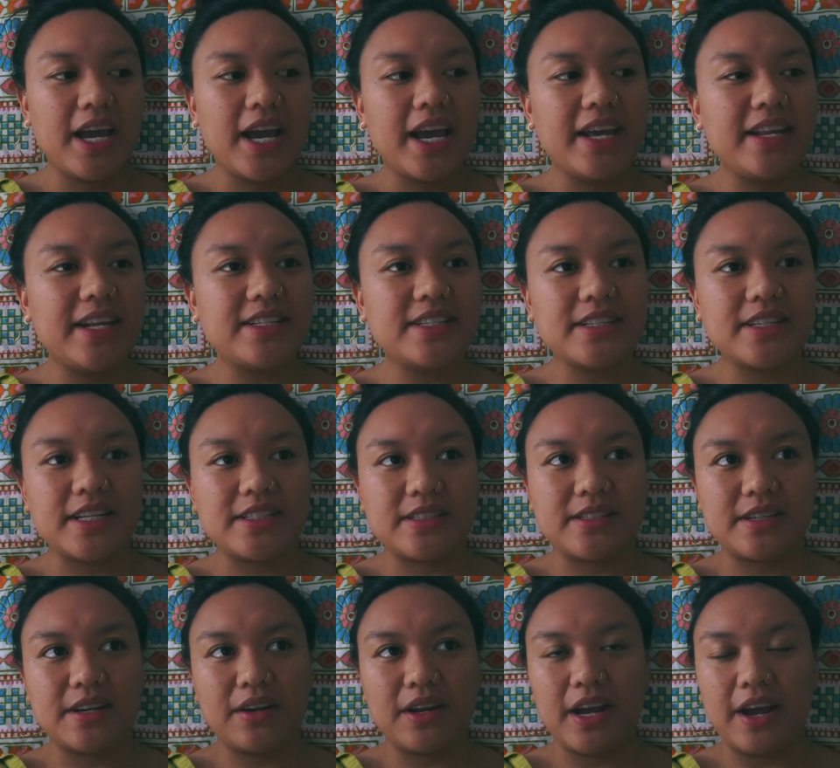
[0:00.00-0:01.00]
It doesn't
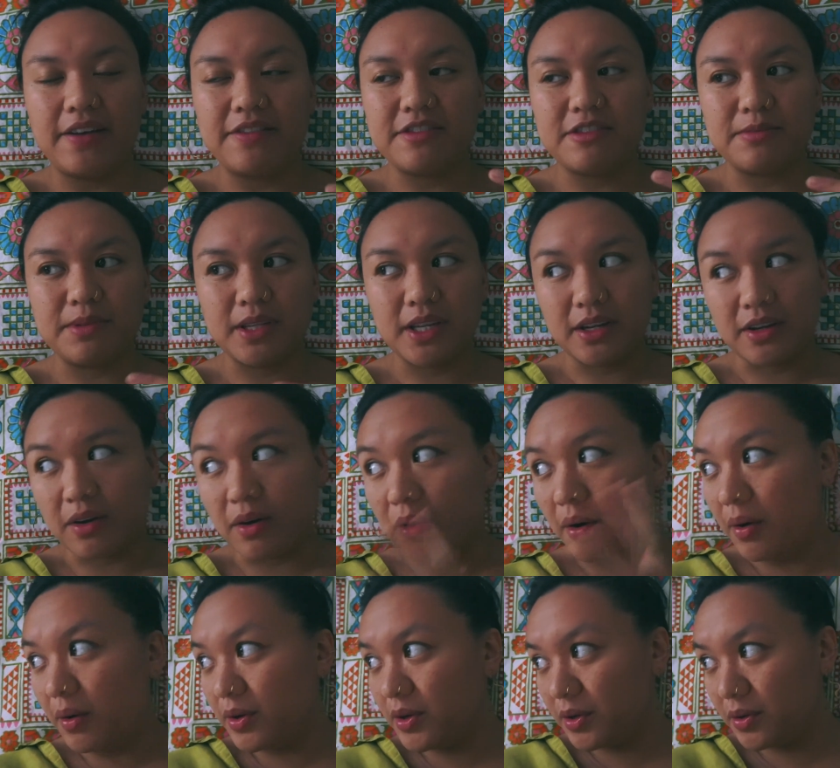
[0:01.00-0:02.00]
necessarily have to be like,
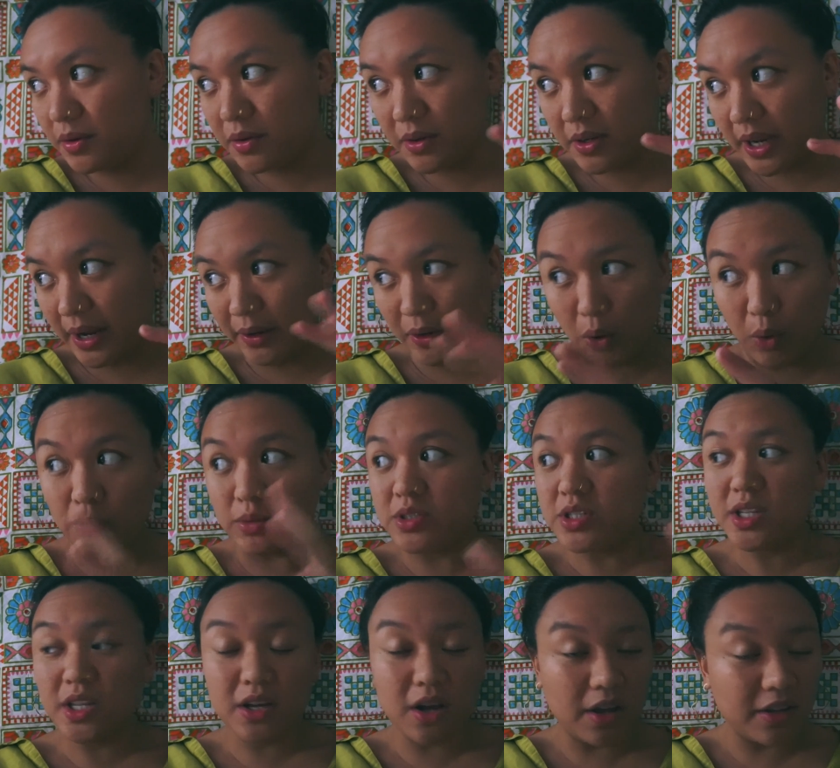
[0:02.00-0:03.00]
oh, you go to
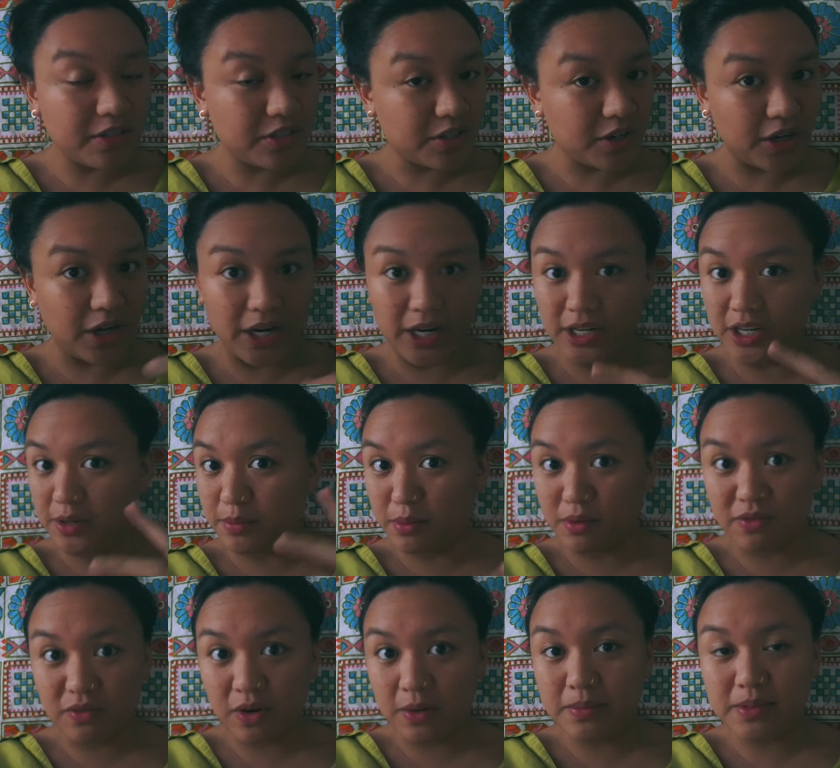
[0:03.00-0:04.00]
the altar and you
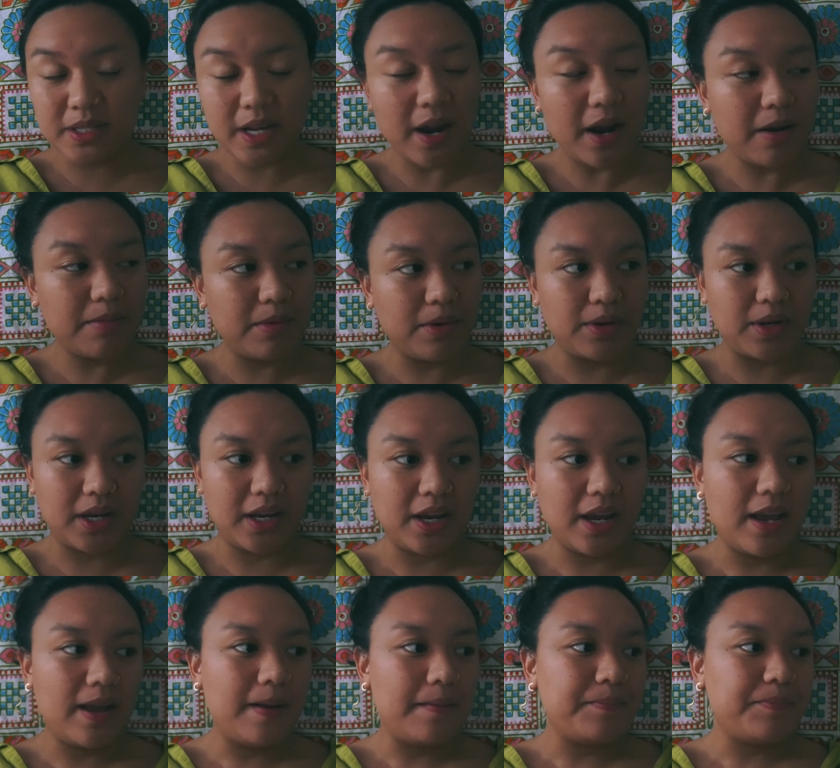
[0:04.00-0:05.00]
perform ceremony,
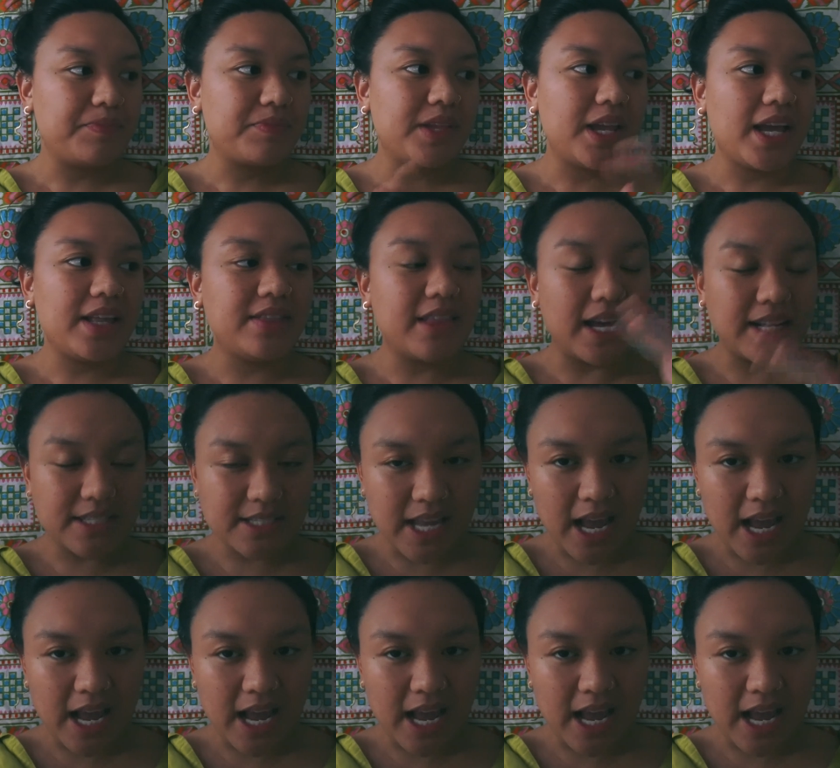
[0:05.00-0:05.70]
and that's